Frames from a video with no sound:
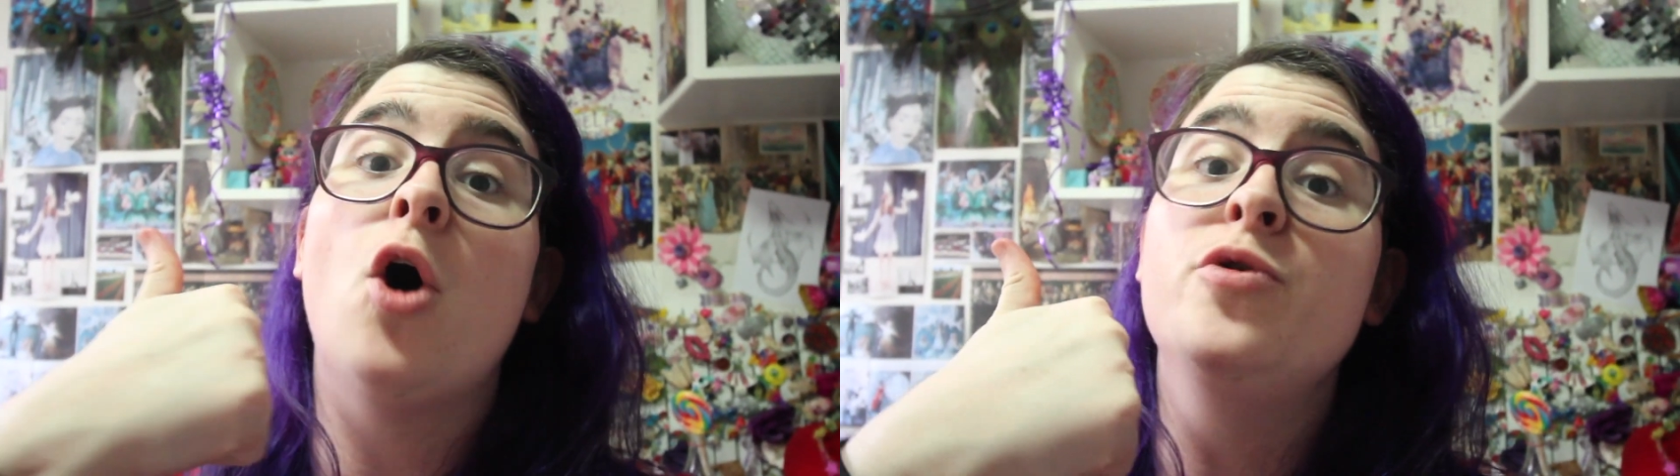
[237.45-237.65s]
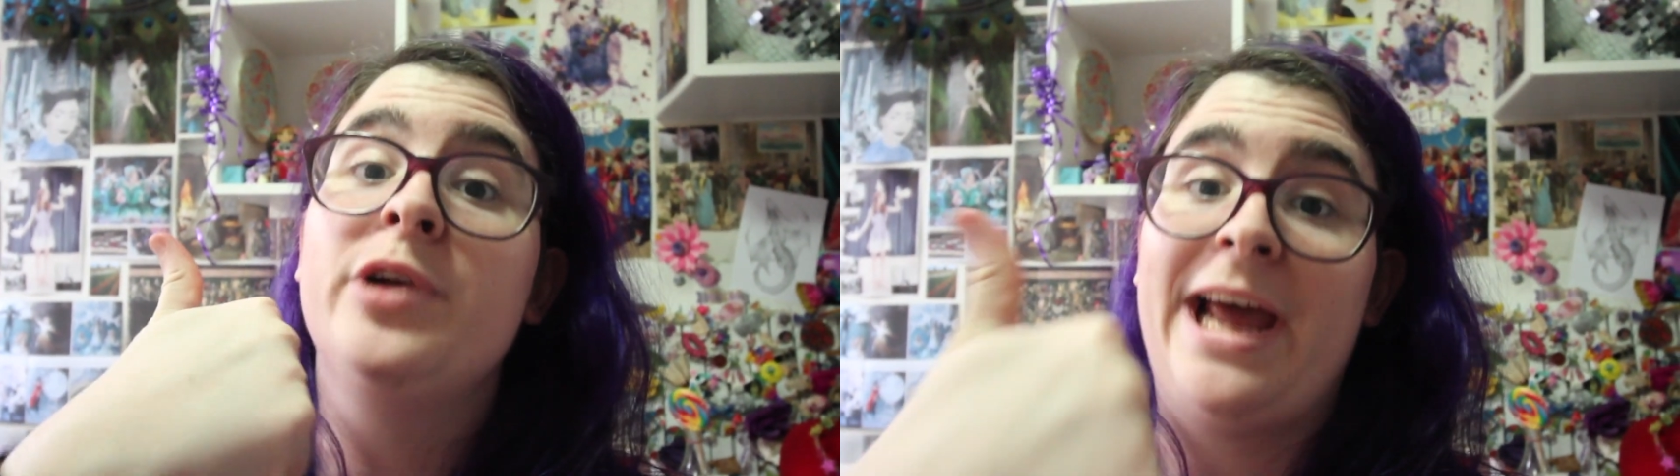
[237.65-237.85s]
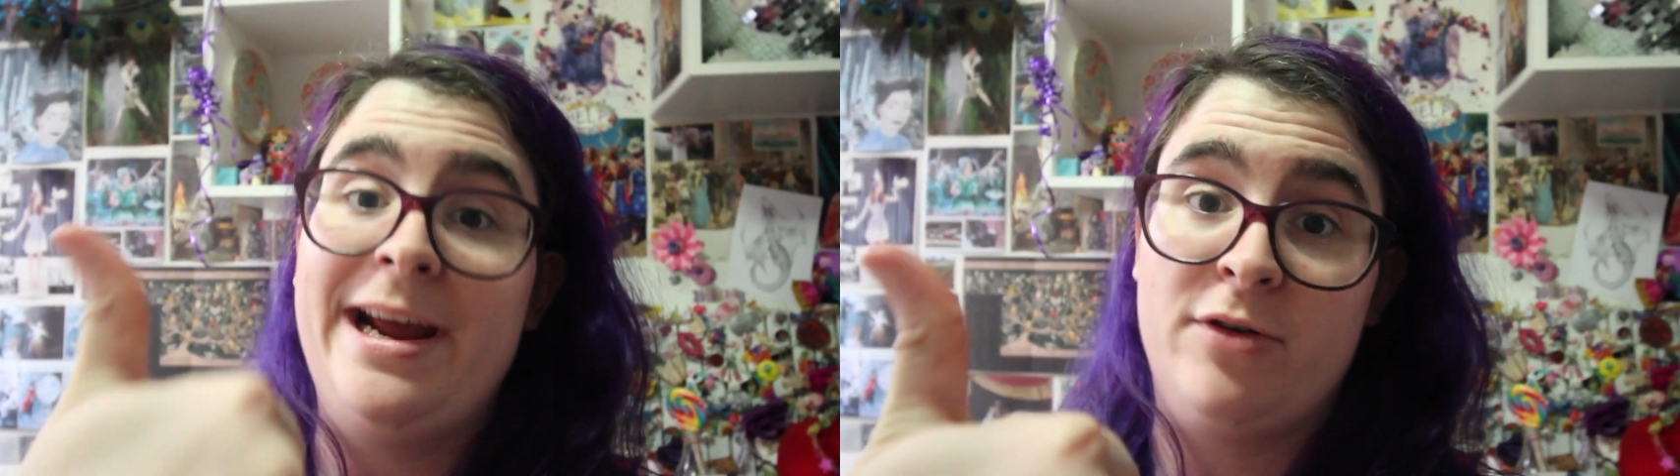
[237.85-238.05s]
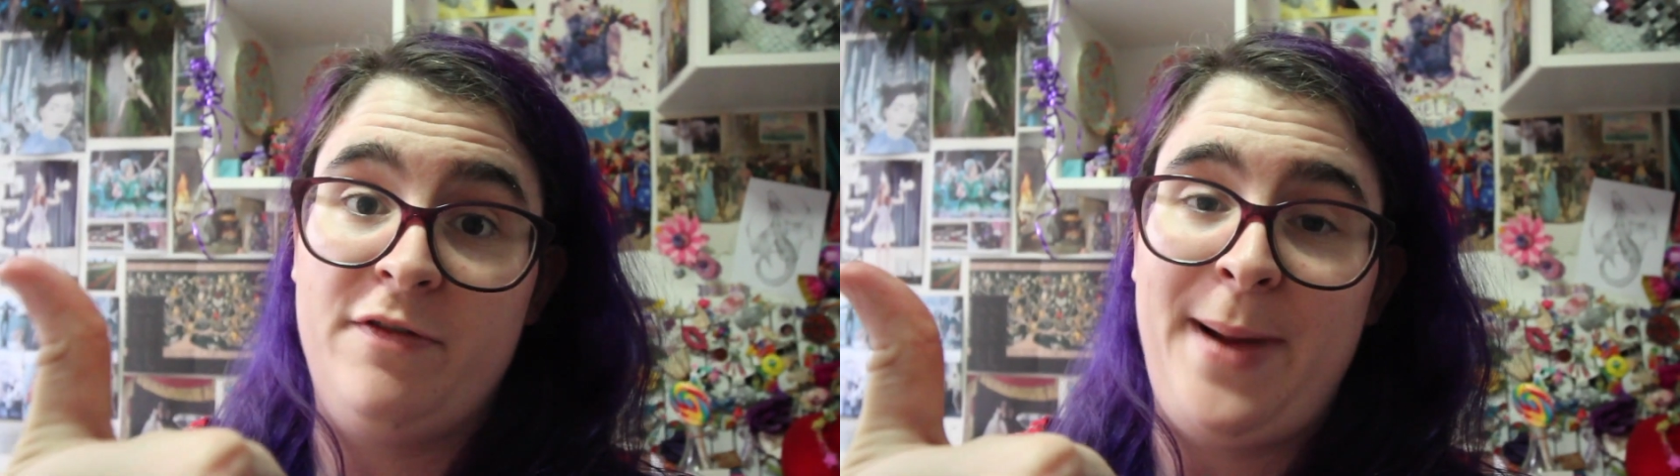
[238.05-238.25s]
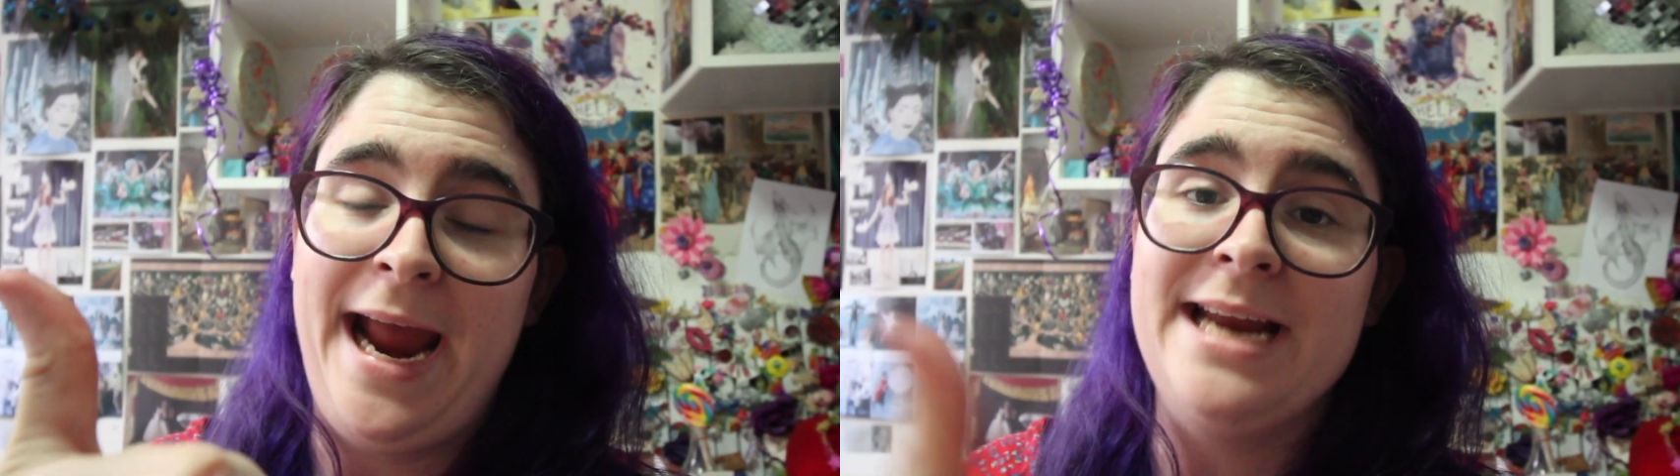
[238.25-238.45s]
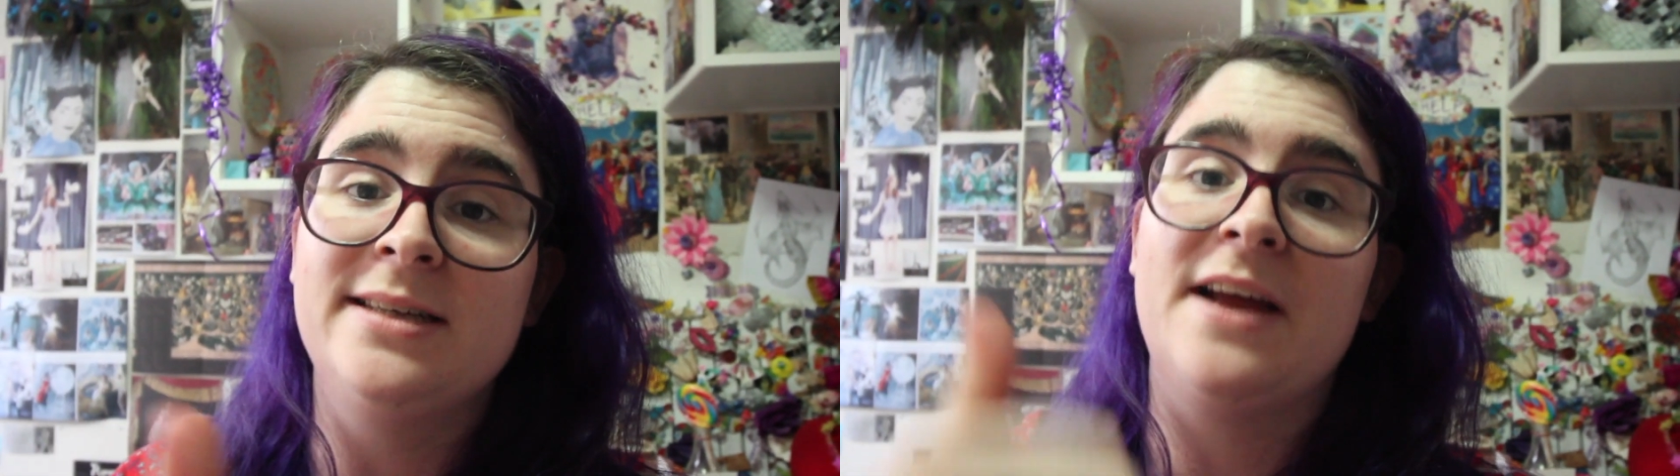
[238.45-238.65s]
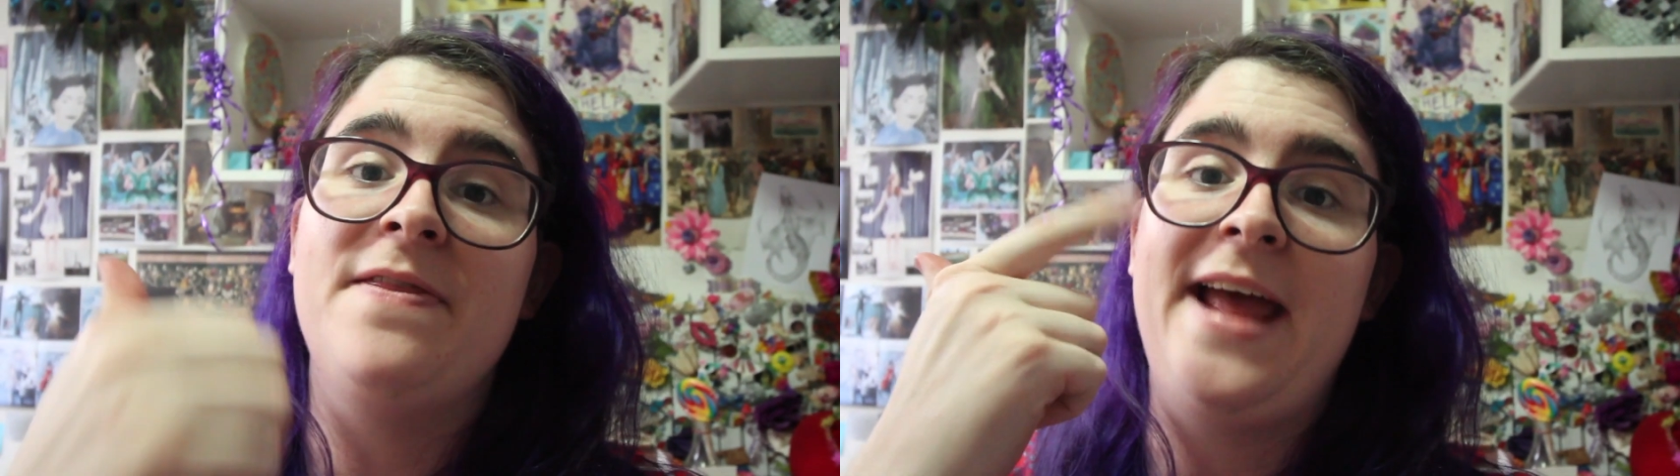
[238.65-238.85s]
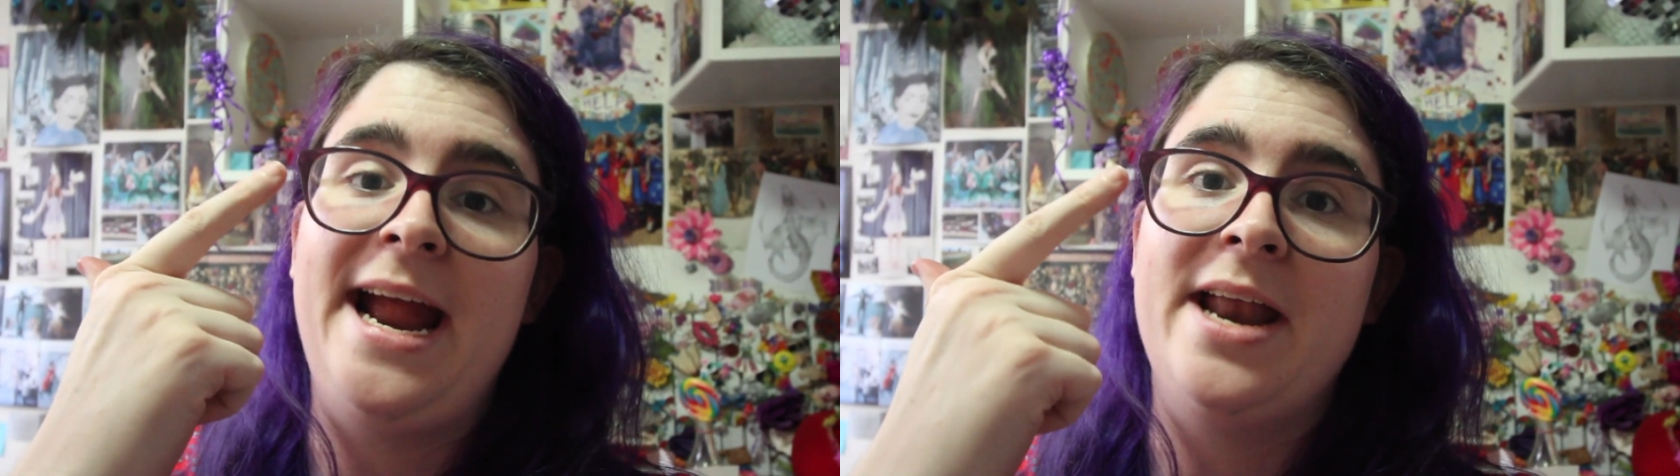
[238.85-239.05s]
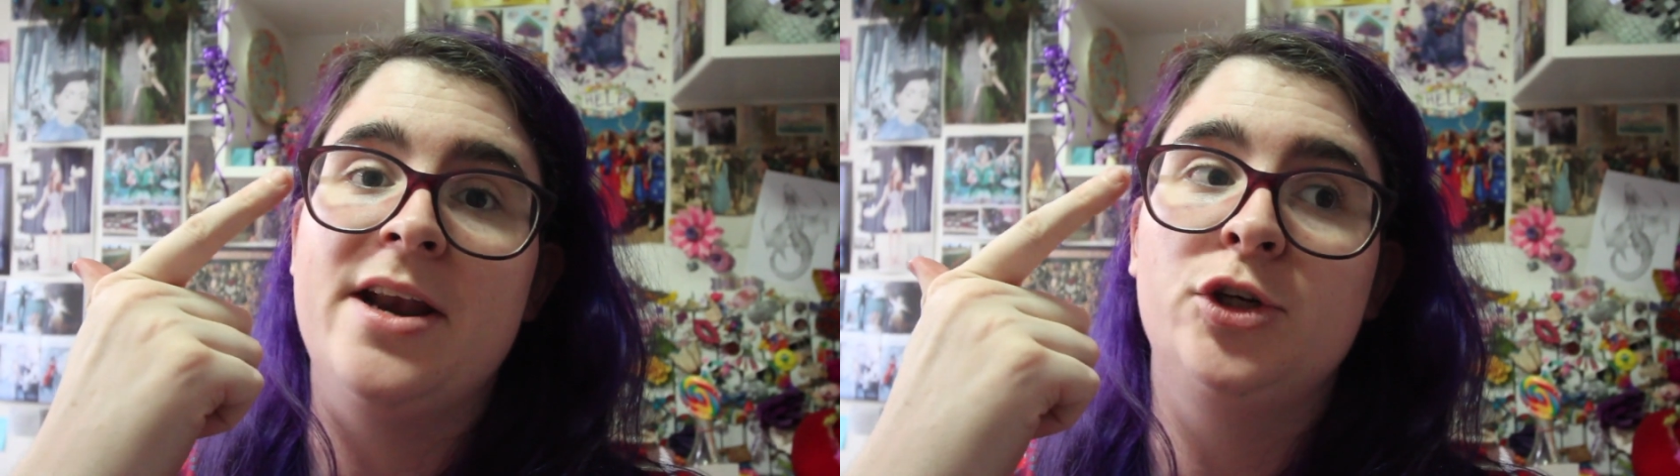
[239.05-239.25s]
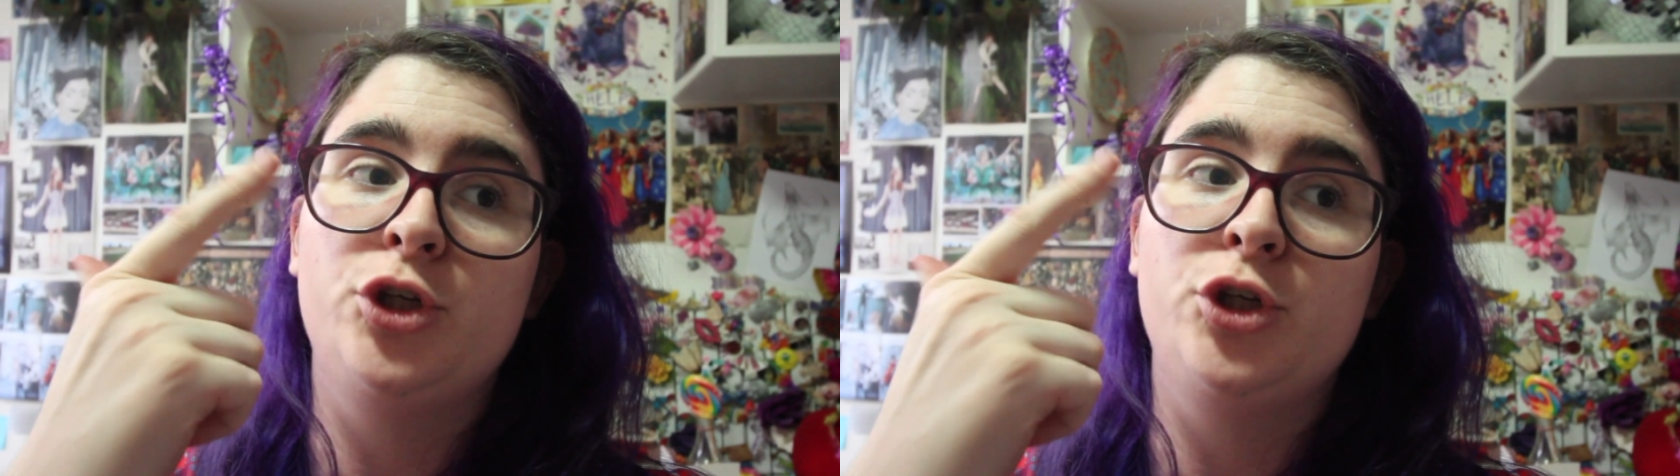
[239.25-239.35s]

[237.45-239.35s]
own layer of paint and then